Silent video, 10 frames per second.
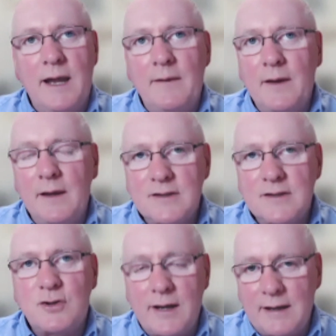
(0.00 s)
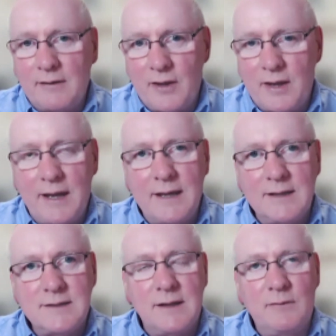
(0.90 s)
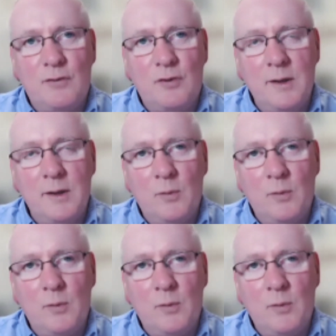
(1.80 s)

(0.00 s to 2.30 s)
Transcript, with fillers: And the, the striking thing is in Formula